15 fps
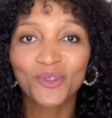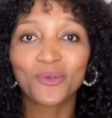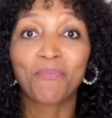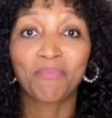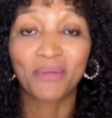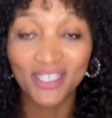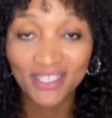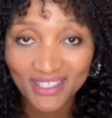to
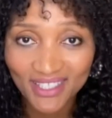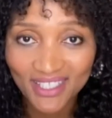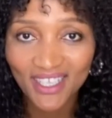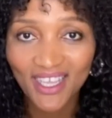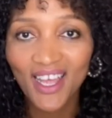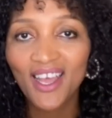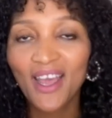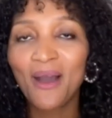building
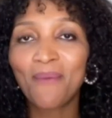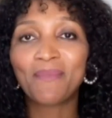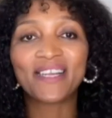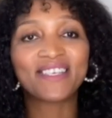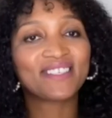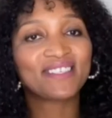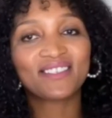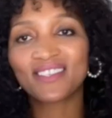
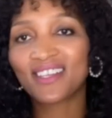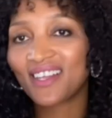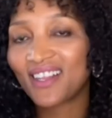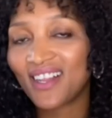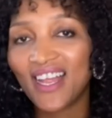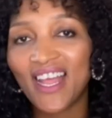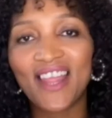material.